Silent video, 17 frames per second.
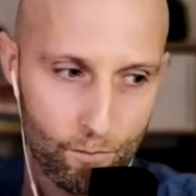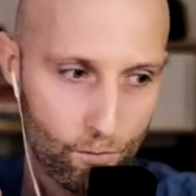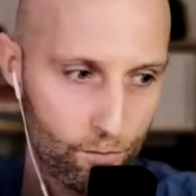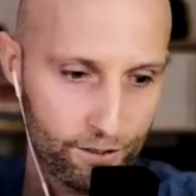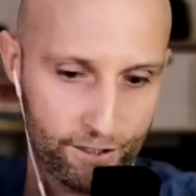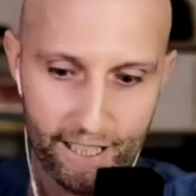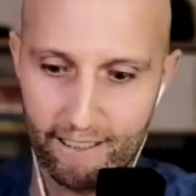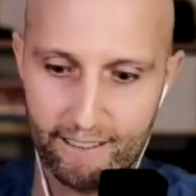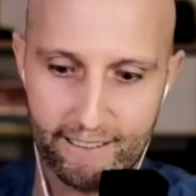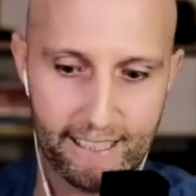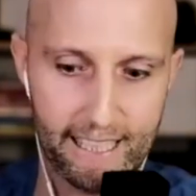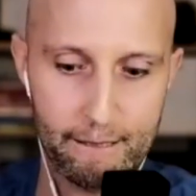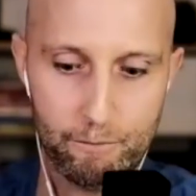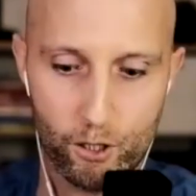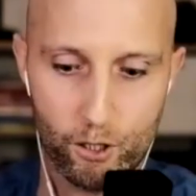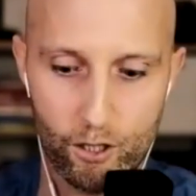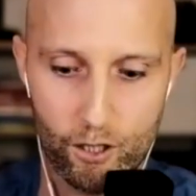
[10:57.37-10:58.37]
sales
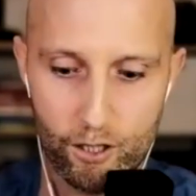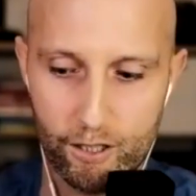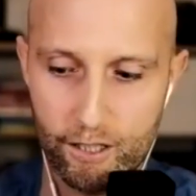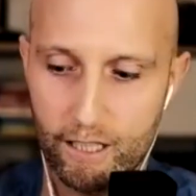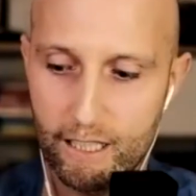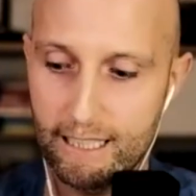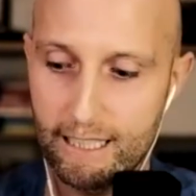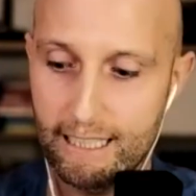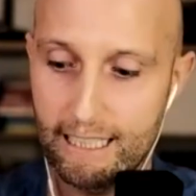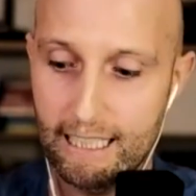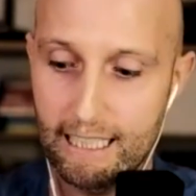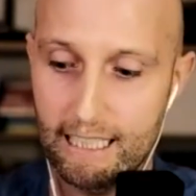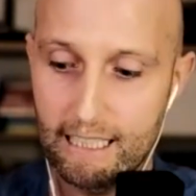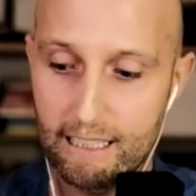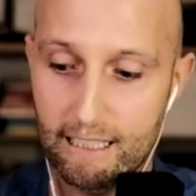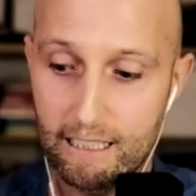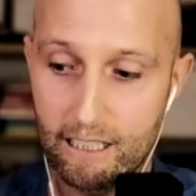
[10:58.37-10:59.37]
team gone.
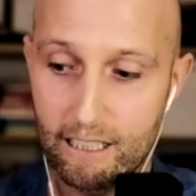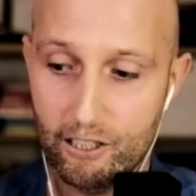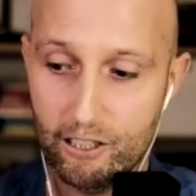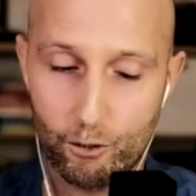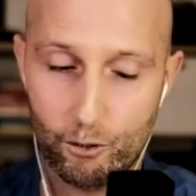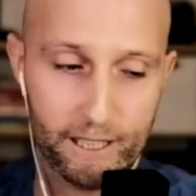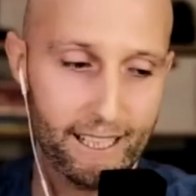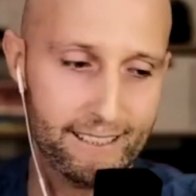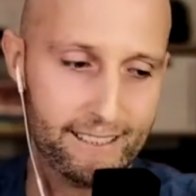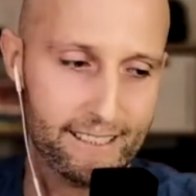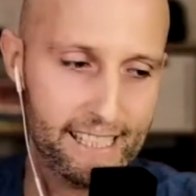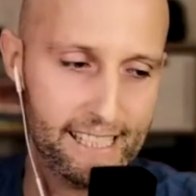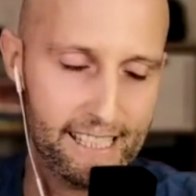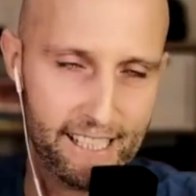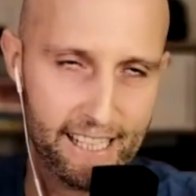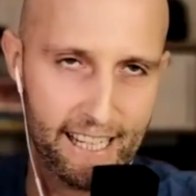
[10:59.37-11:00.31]
So at that stage, I